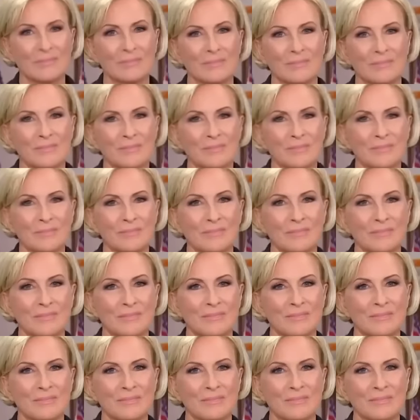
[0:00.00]

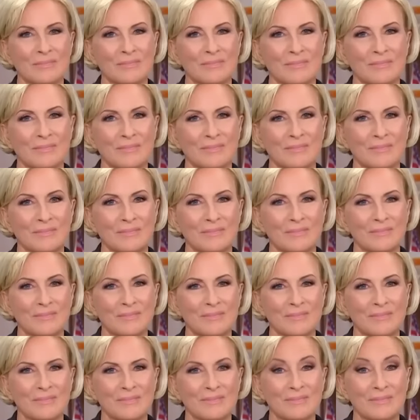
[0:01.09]

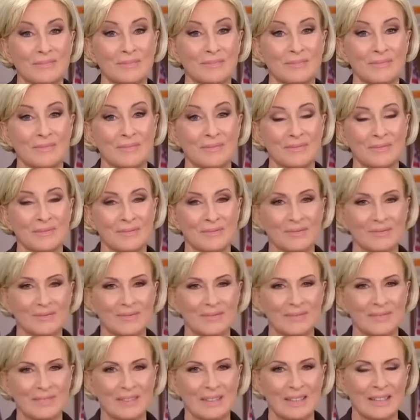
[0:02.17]

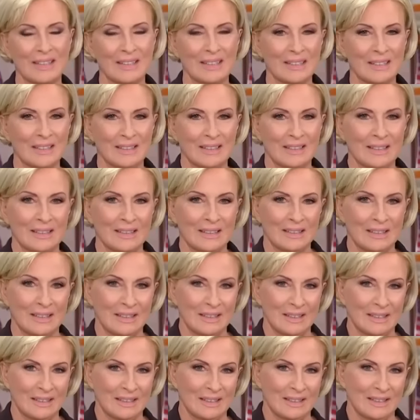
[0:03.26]

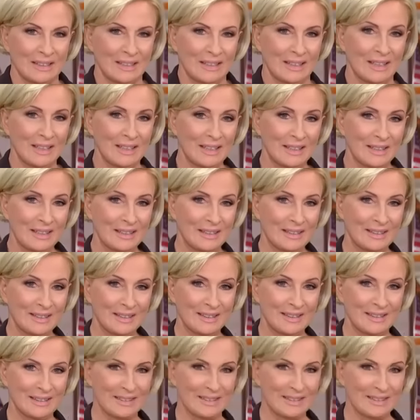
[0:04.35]

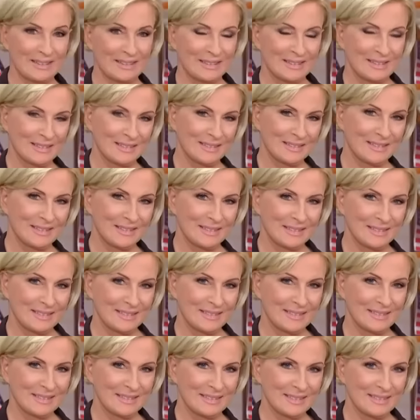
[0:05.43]

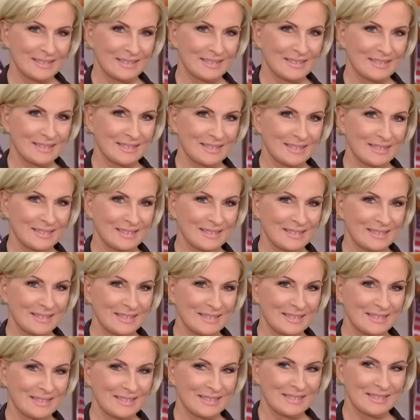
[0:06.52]

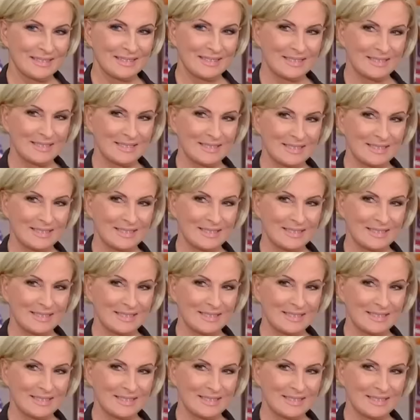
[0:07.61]
This person isn't speaking.